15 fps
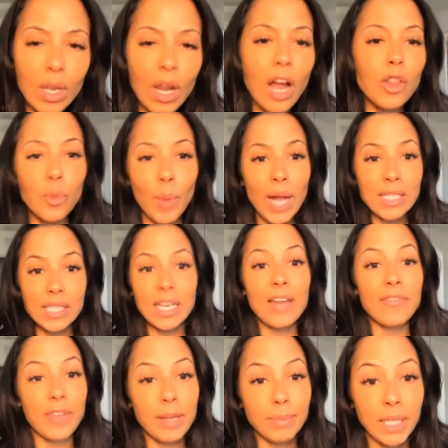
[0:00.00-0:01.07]
Otherwise, in
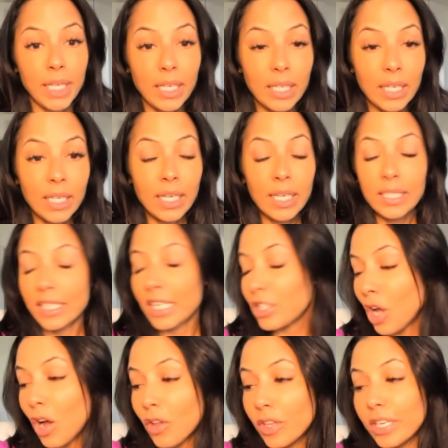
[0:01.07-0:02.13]
that family, that's
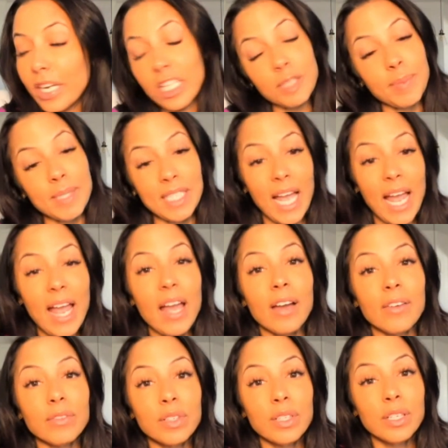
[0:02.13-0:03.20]
all the announcements I have.
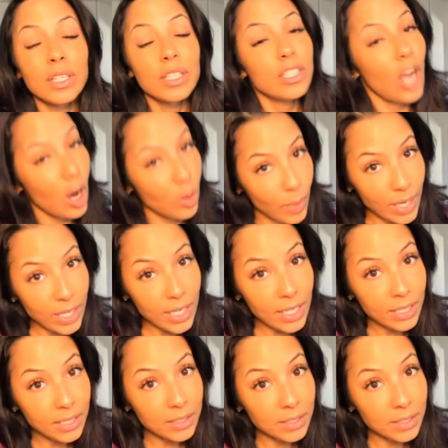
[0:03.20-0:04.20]
Y'all ready?